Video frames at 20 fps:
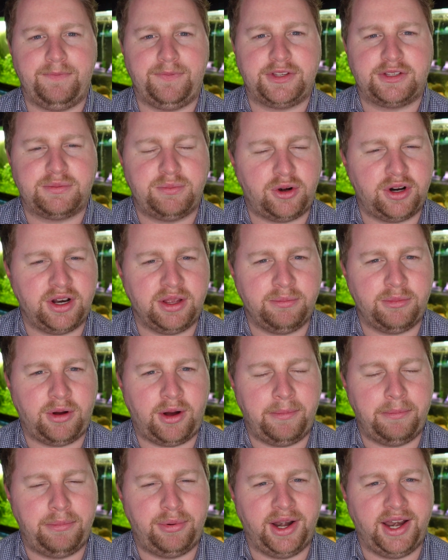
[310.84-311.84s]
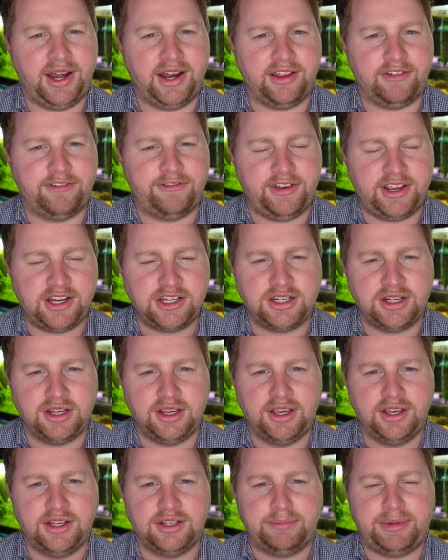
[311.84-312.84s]
spawning moth breeding fish.
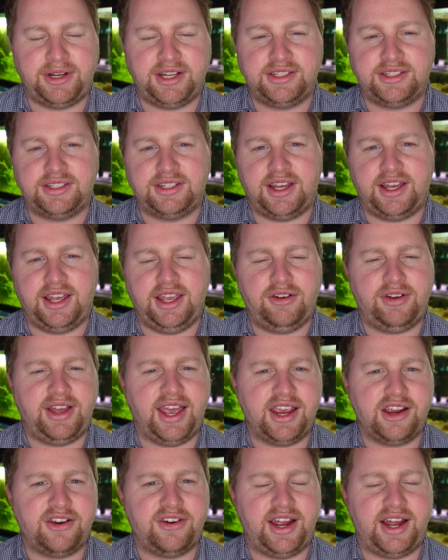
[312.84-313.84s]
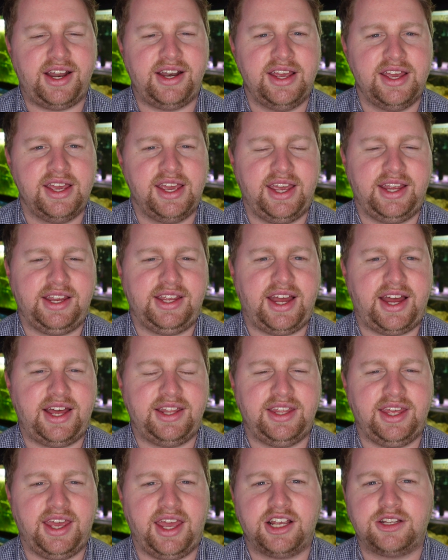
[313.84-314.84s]
But he'll hang around and
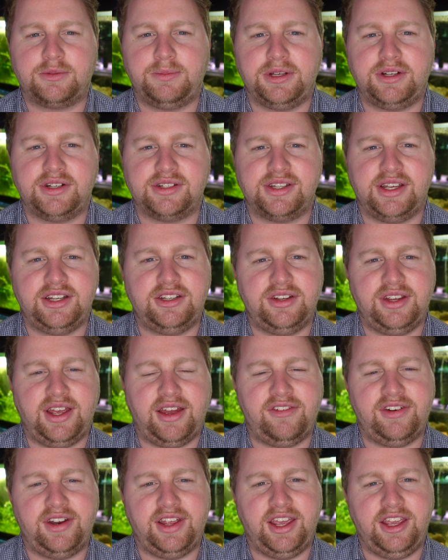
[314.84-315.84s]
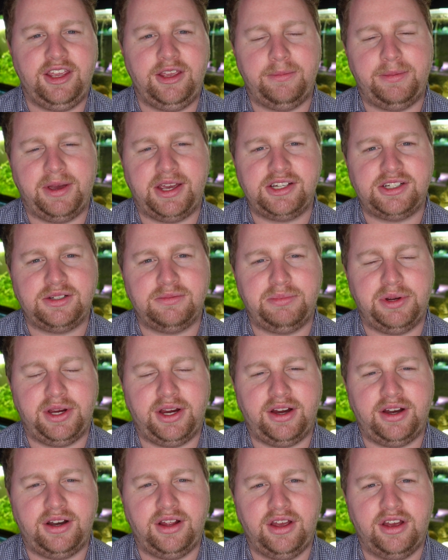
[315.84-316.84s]
guard the eggs because they do have an incubation
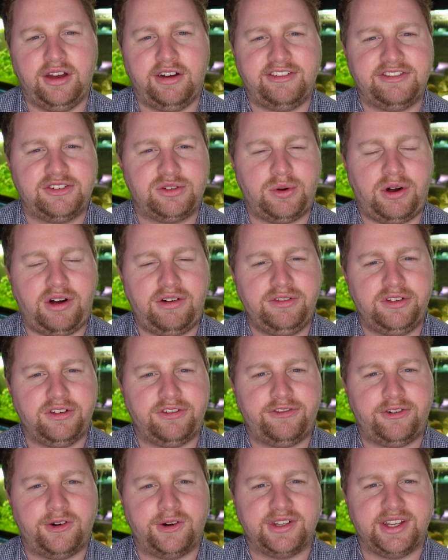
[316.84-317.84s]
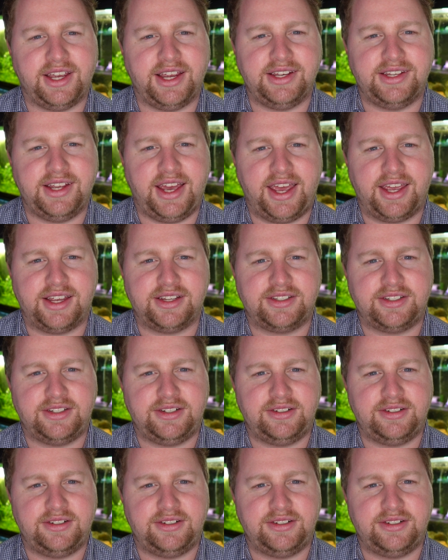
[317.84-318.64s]
period of 12 to 14 days.